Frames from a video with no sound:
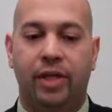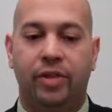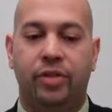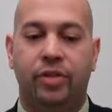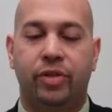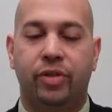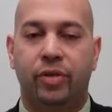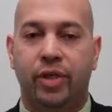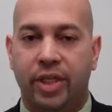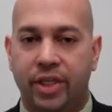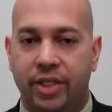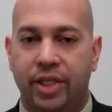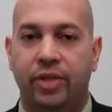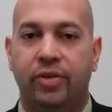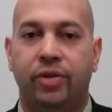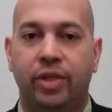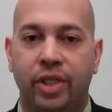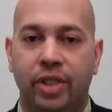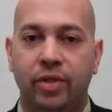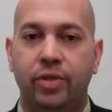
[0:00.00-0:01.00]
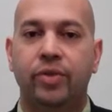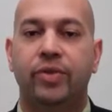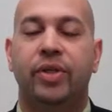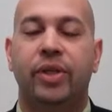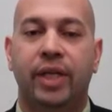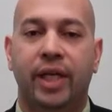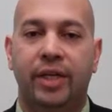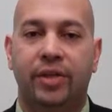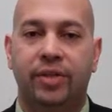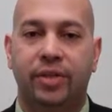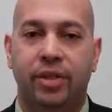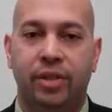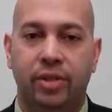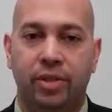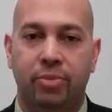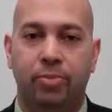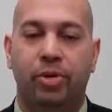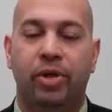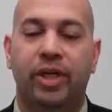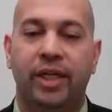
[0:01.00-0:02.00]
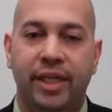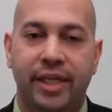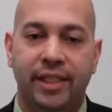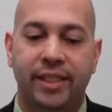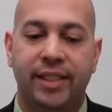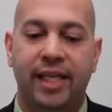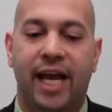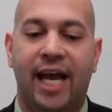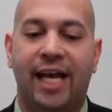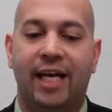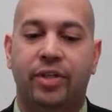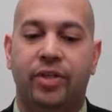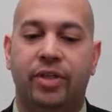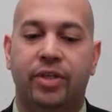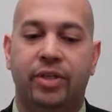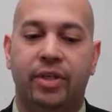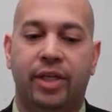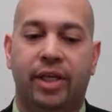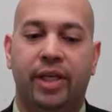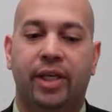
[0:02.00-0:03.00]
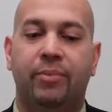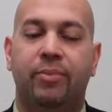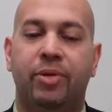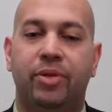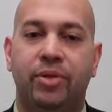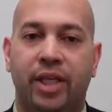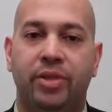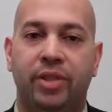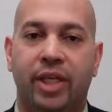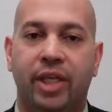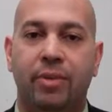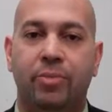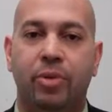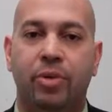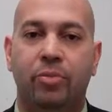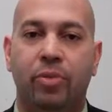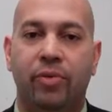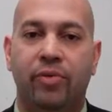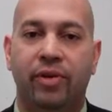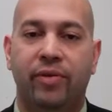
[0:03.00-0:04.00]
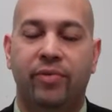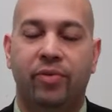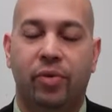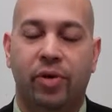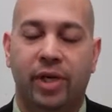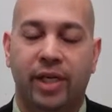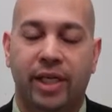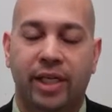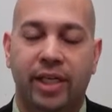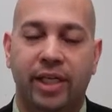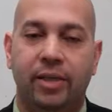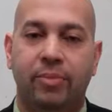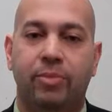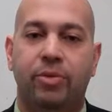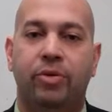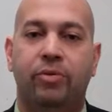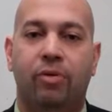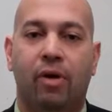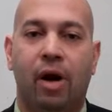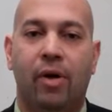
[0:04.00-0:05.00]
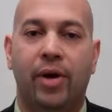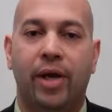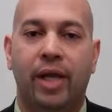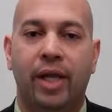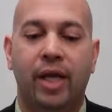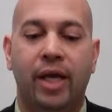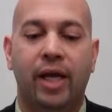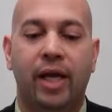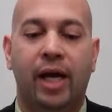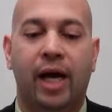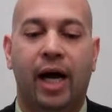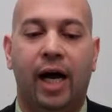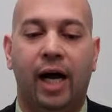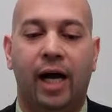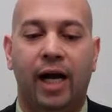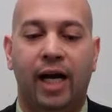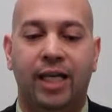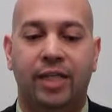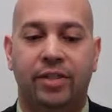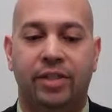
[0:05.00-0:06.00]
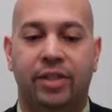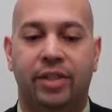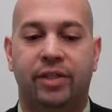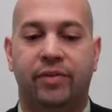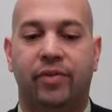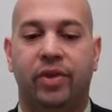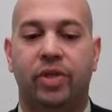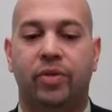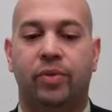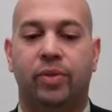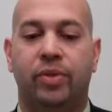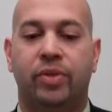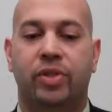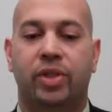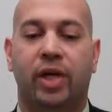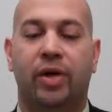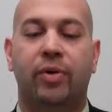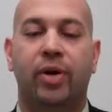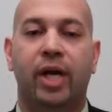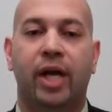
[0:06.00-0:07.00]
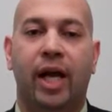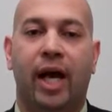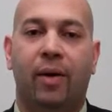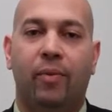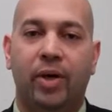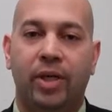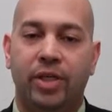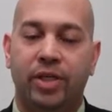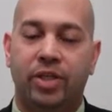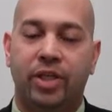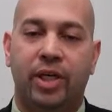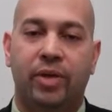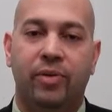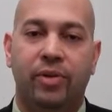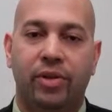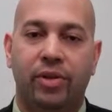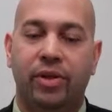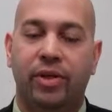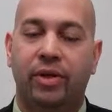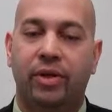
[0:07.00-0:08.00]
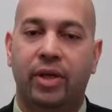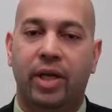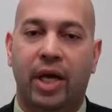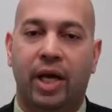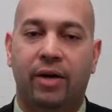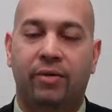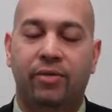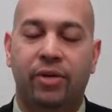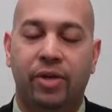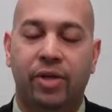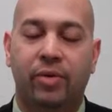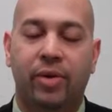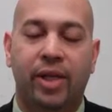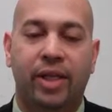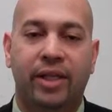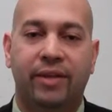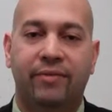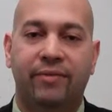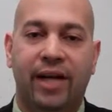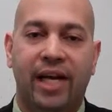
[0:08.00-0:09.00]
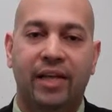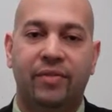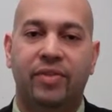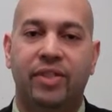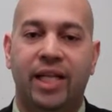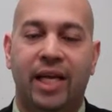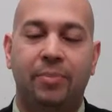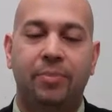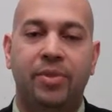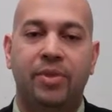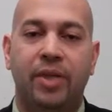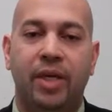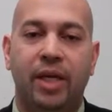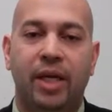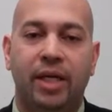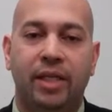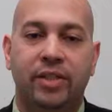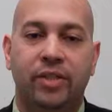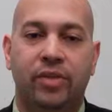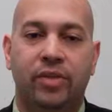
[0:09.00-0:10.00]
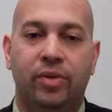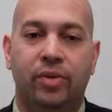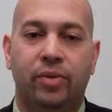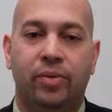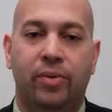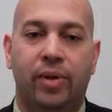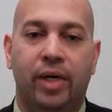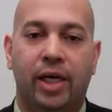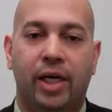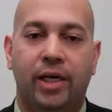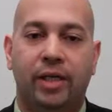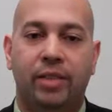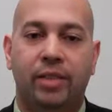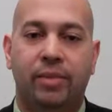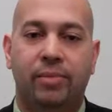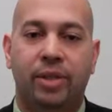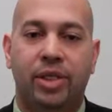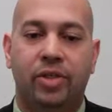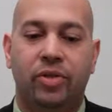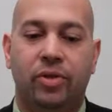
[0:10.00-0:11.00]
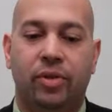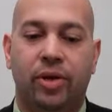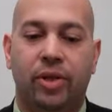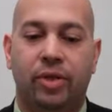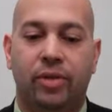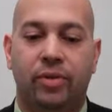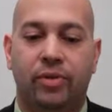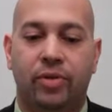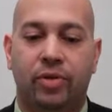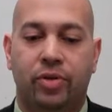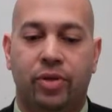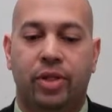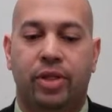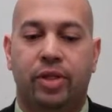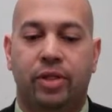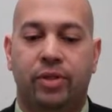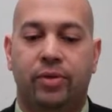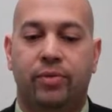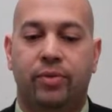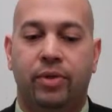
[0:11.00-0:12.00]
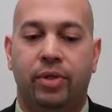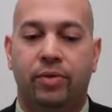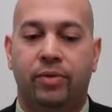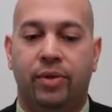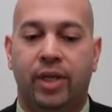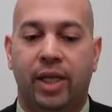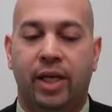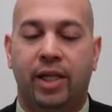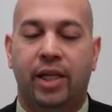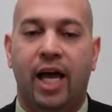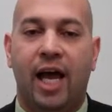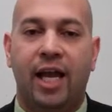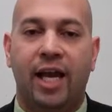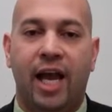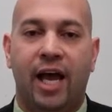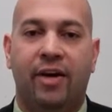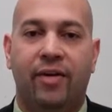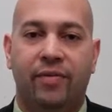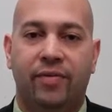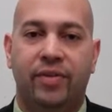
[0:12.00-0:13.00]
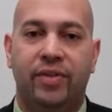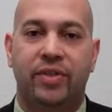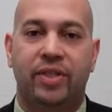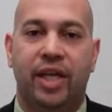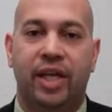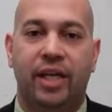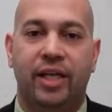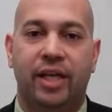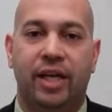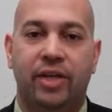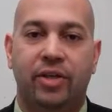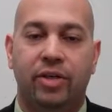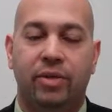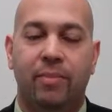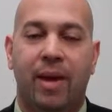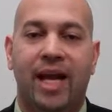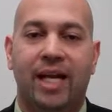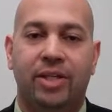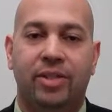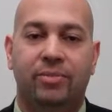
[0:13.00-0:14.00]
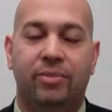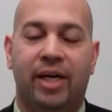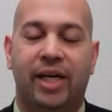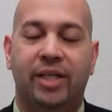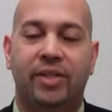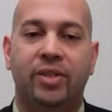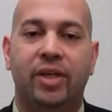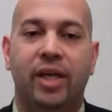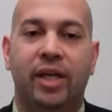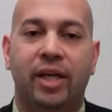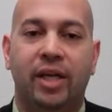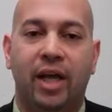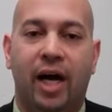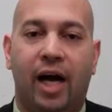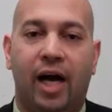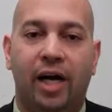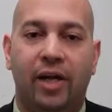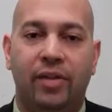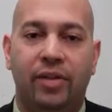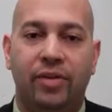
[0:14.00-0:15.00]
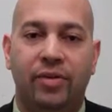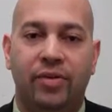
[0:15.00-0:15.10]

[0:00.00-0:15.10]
to continually use it and to put it into action to keep you moving forward and keep you growing as an individual. So I wanted to share with you really quickly 5 steps to make sure that you ensure that you get a lot out of the site and you maximize the